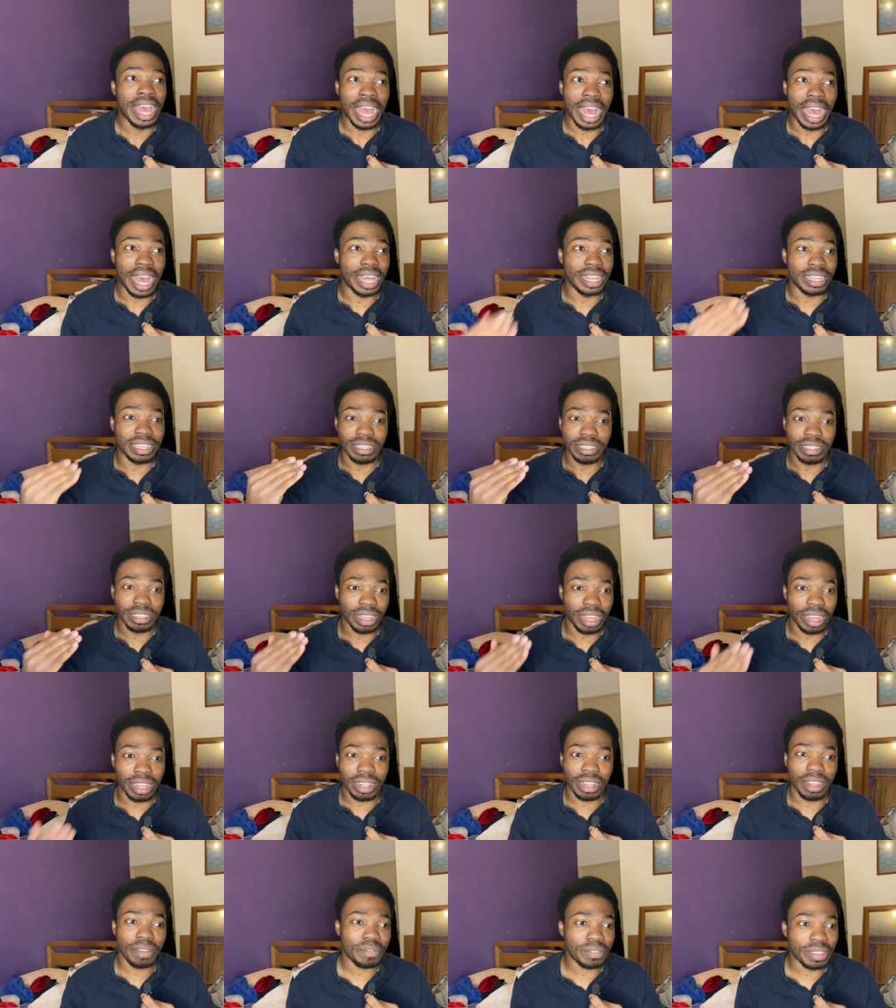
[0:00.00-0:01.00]
and i
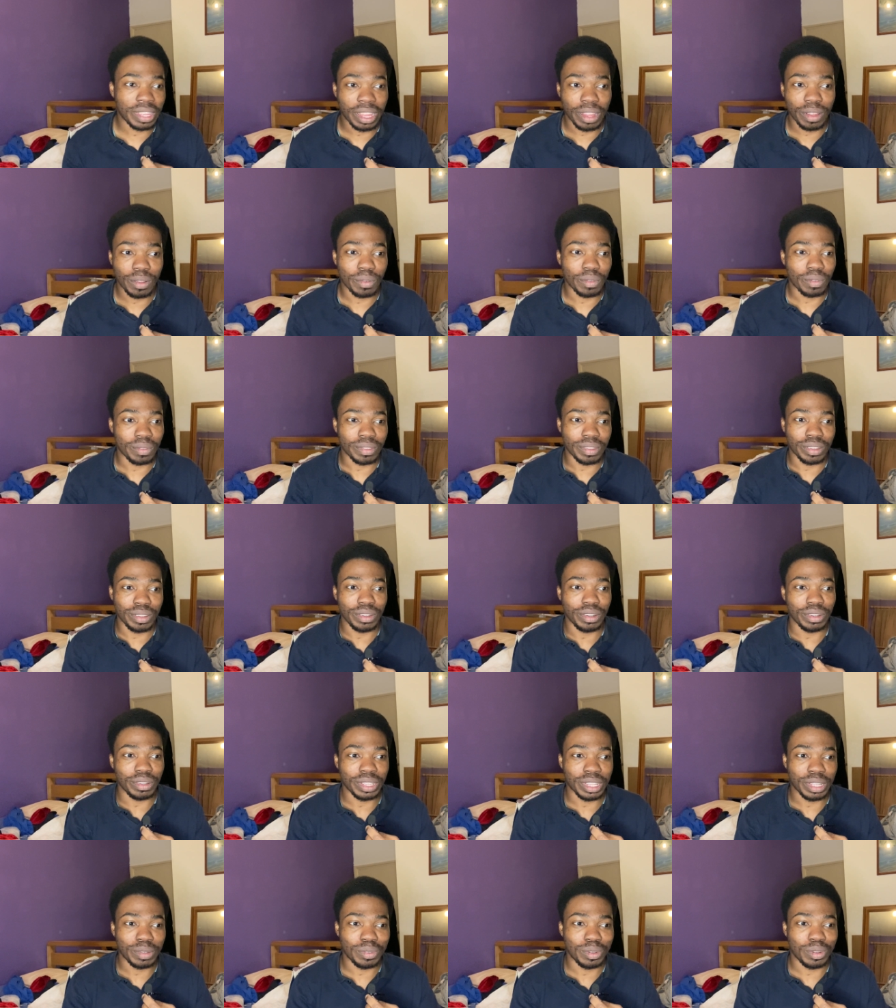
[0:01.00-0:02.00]
loved how you
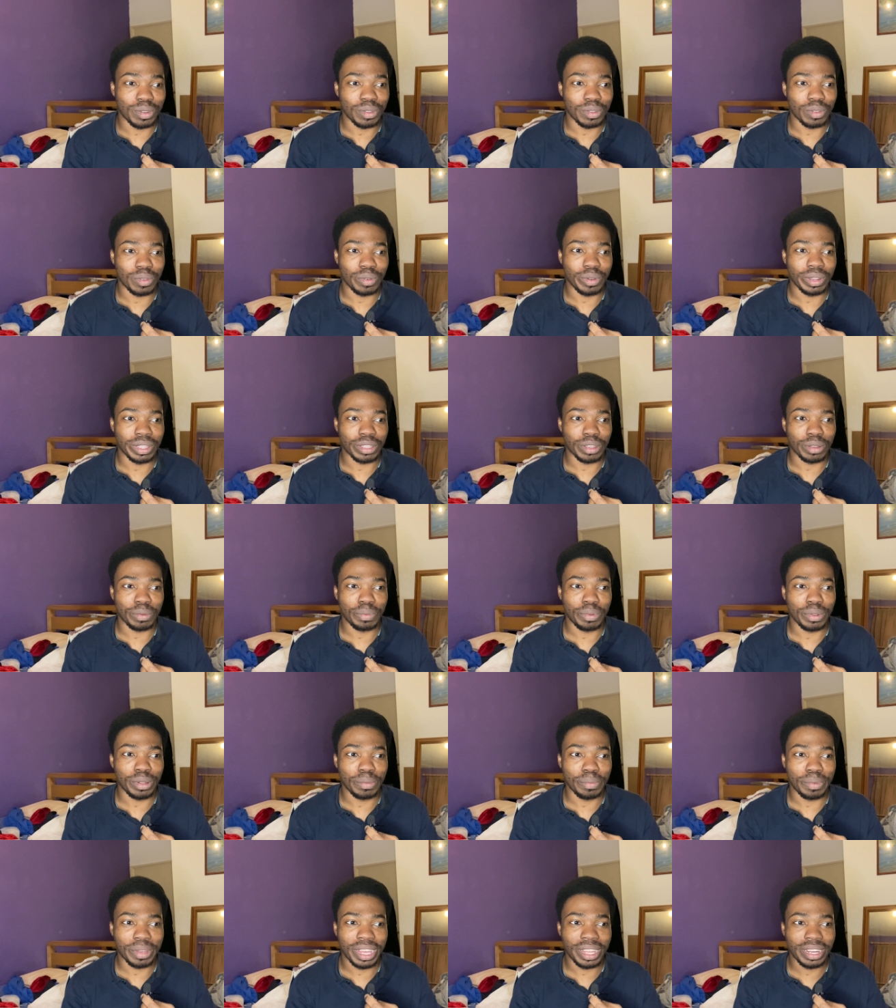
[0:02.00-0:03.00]
know they were always
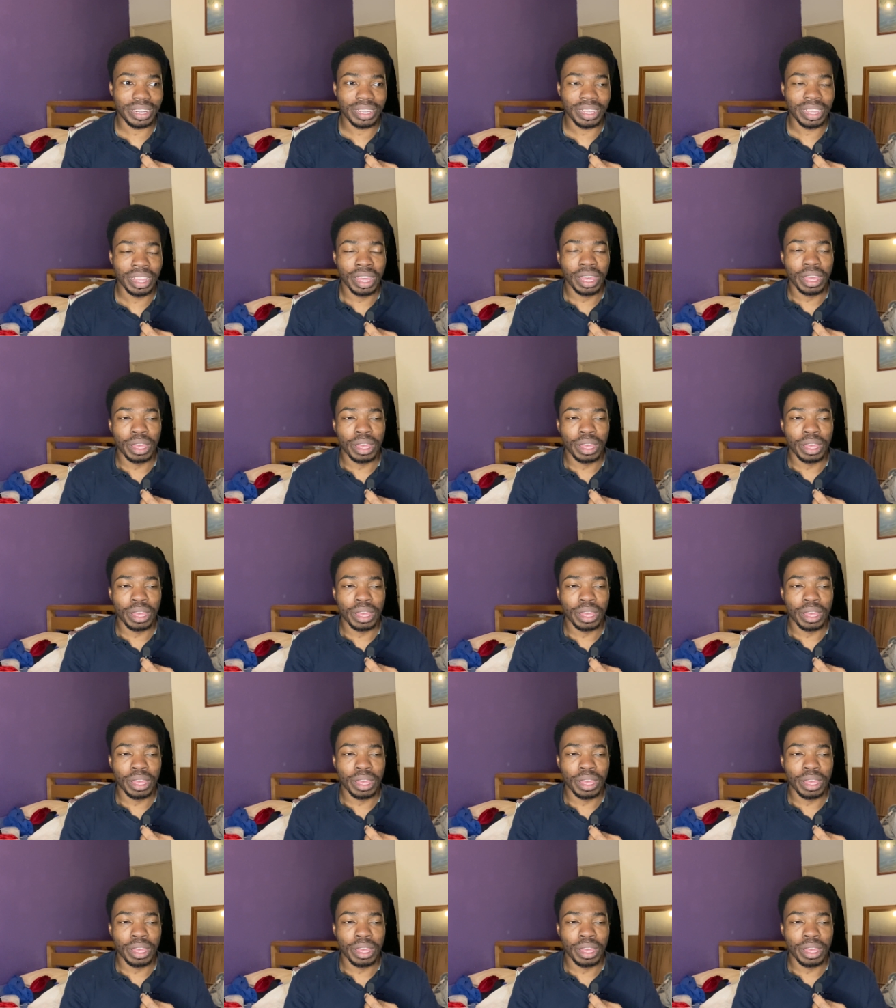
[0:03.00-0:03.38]
open about it